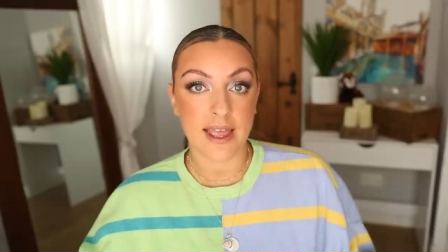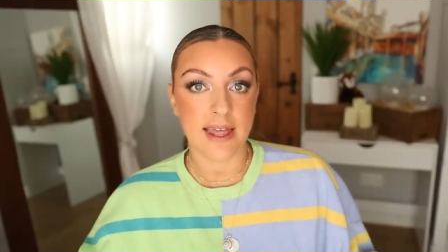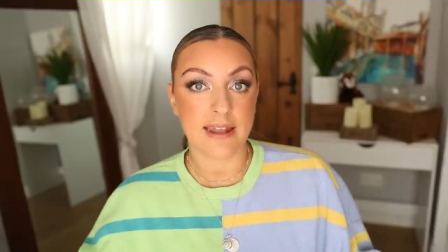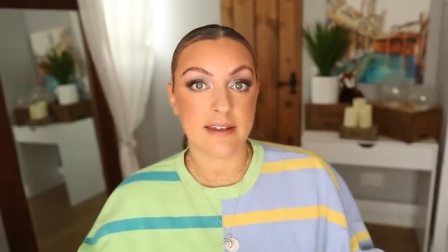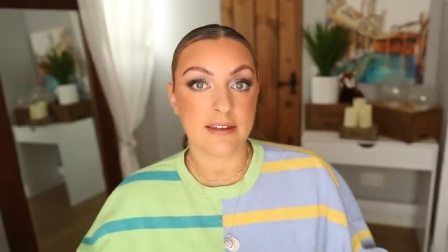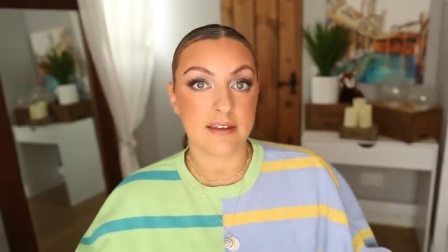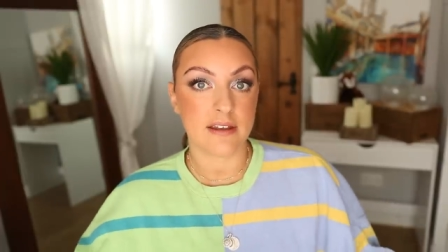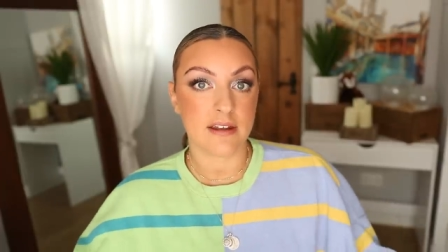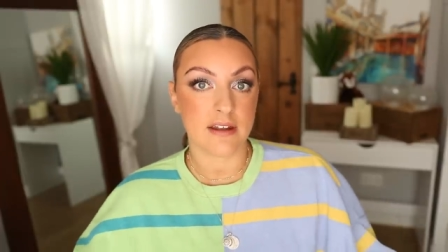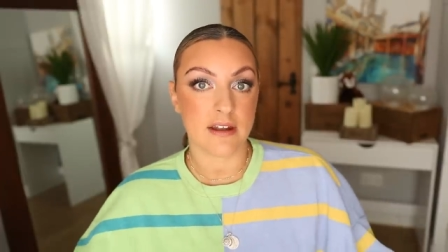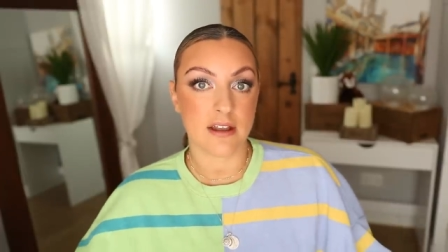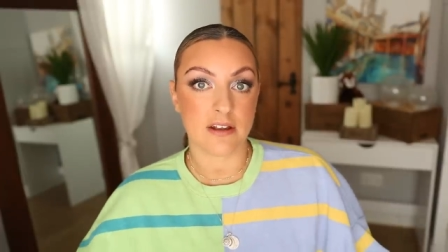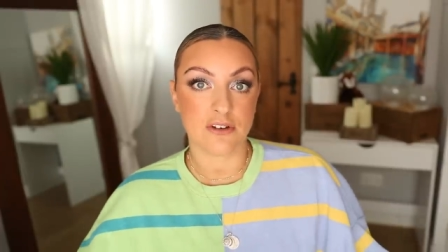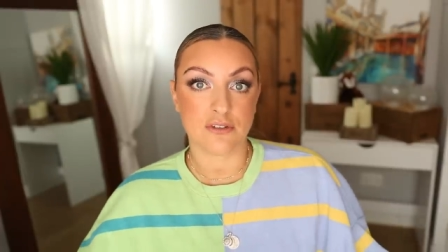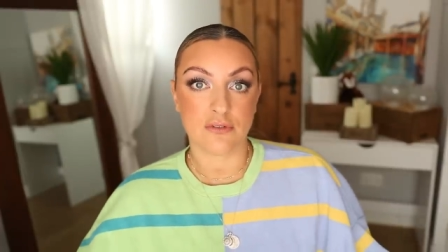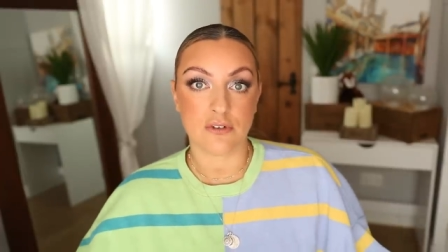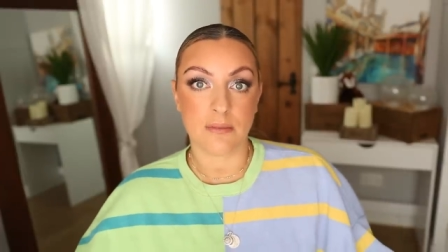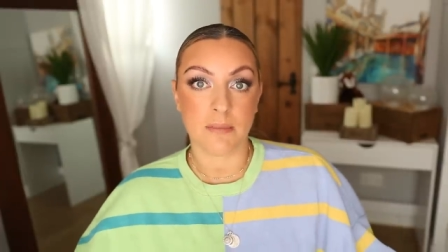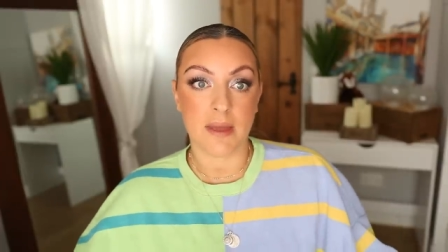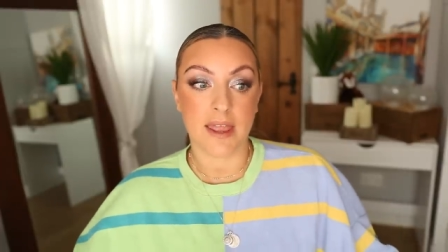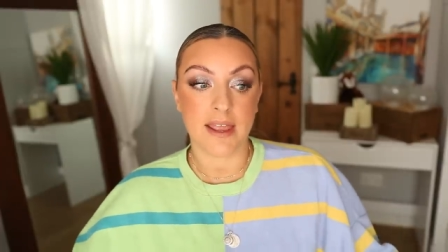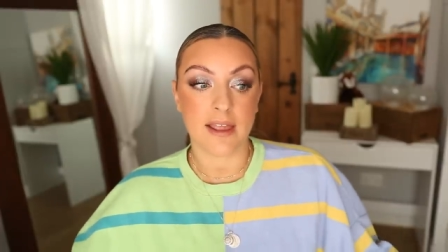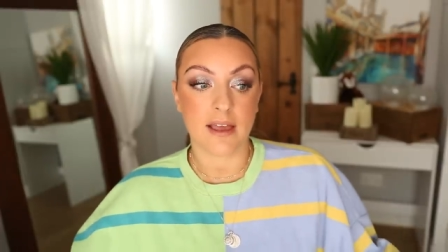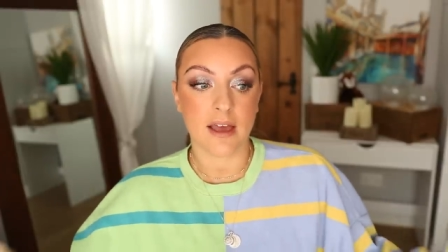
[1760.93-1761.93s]
end and
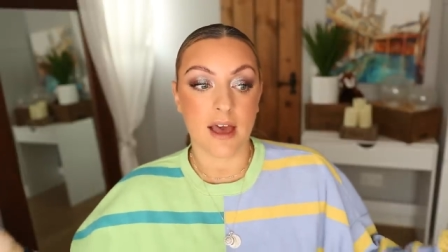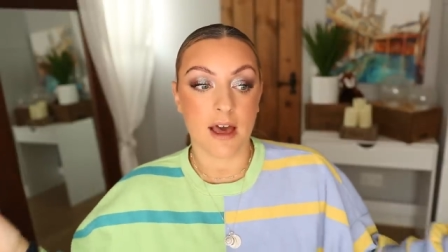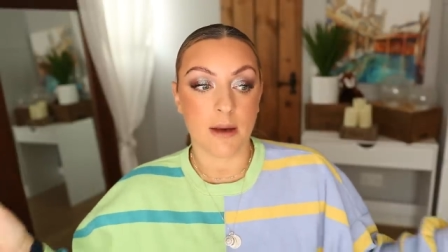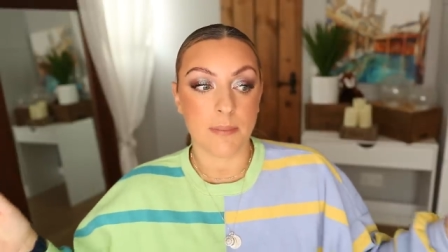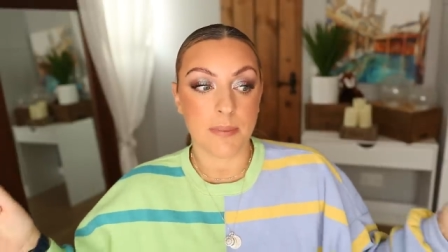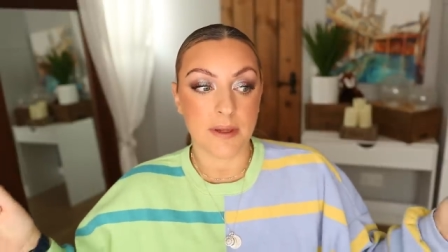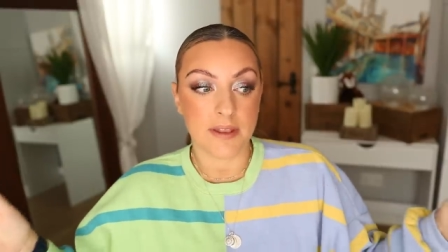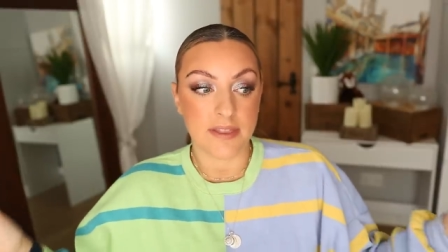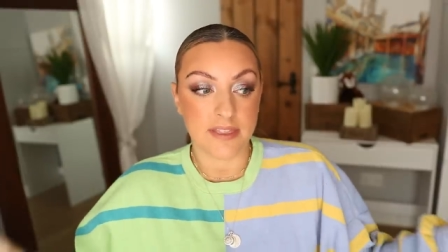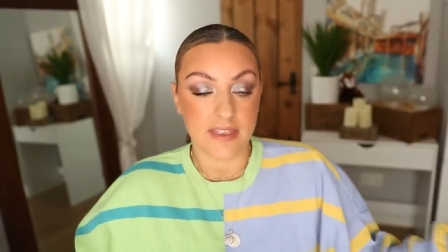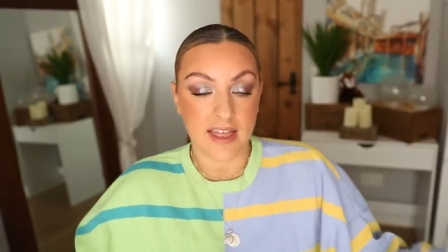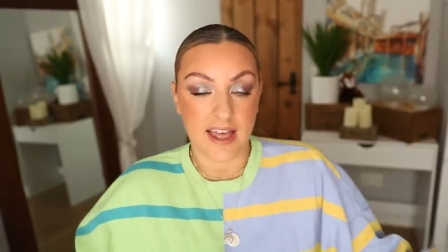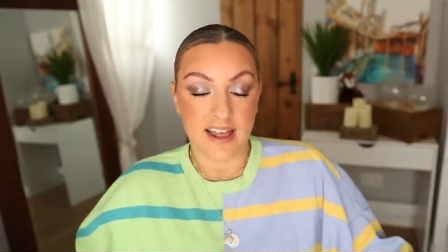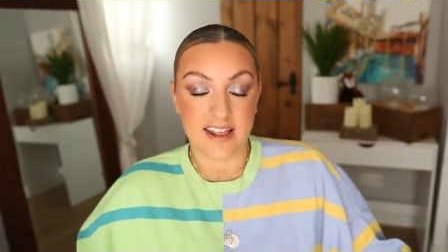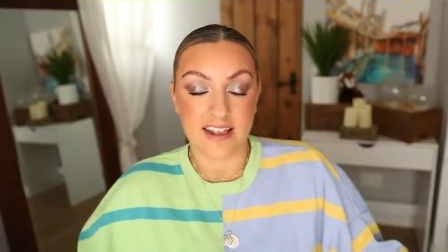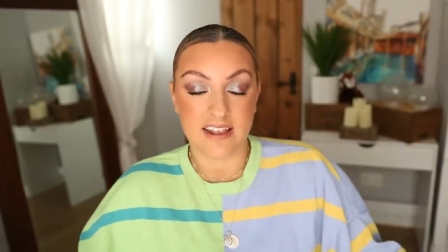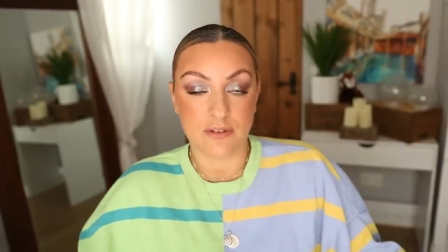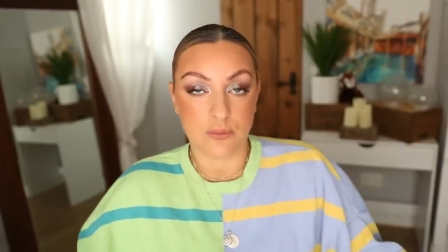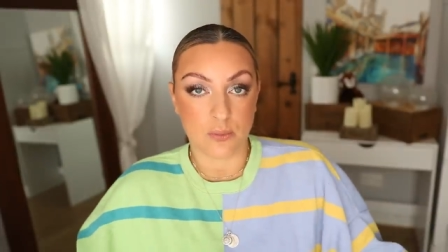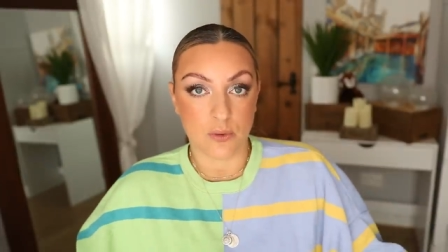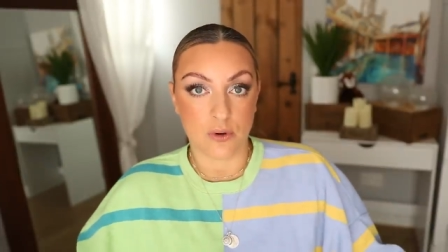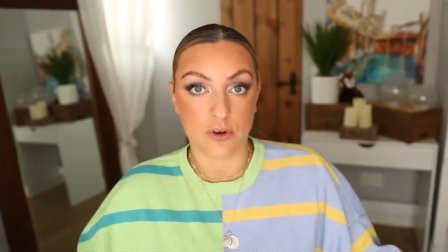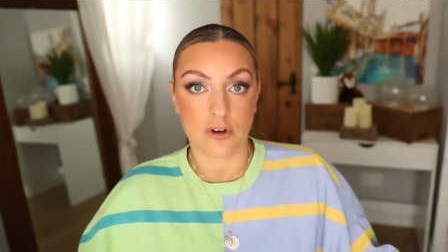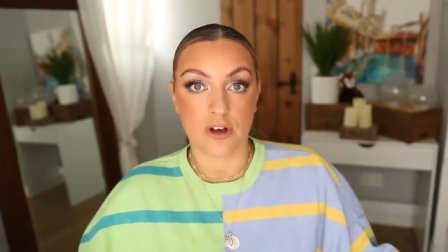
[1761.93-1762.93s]
luxury makeup, and that
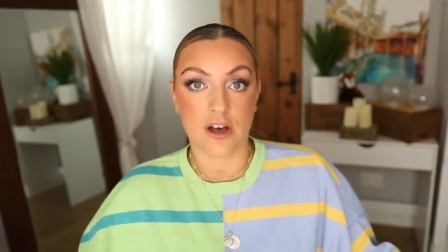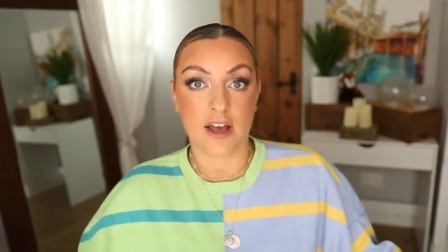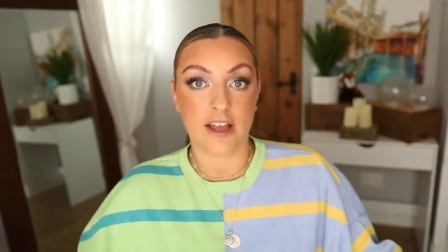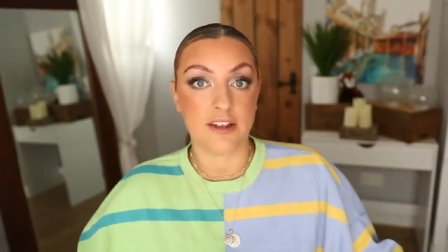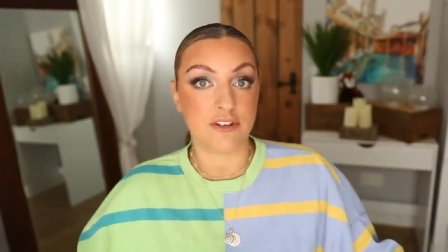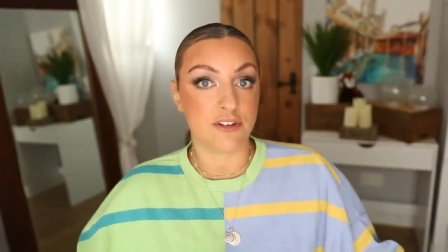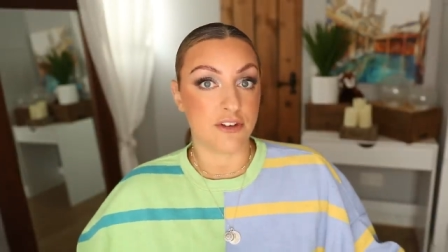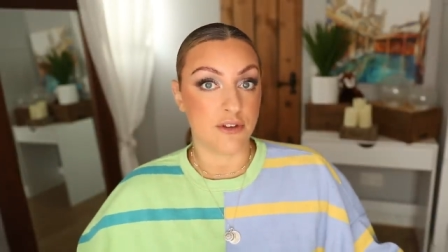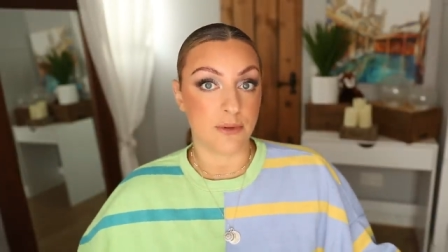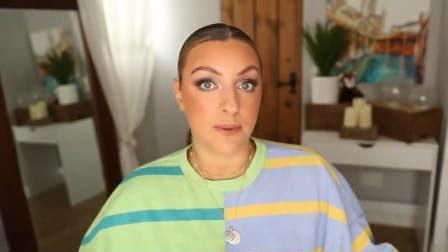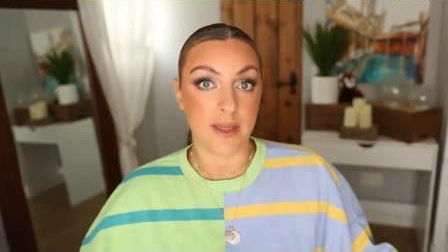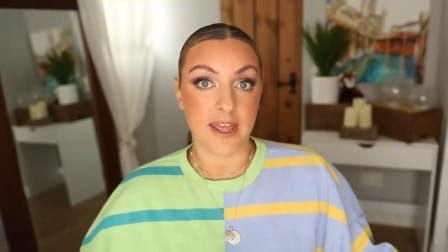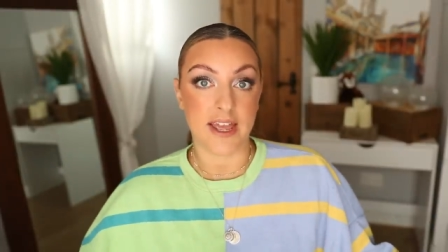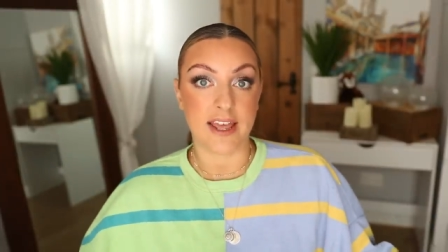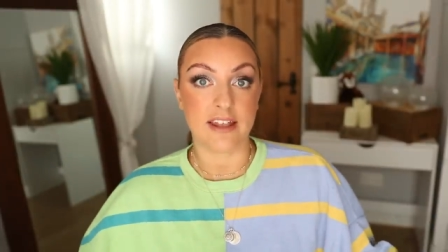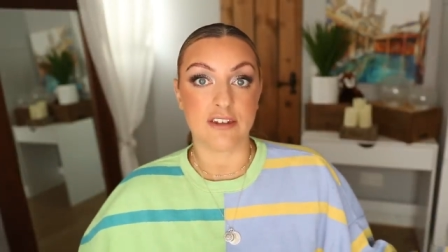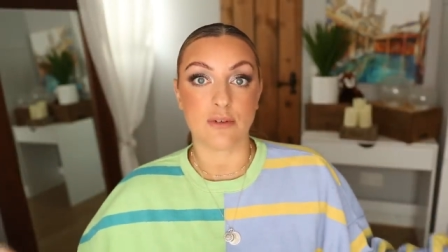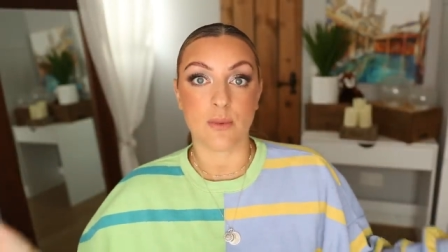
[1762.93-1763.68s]
is what I do here.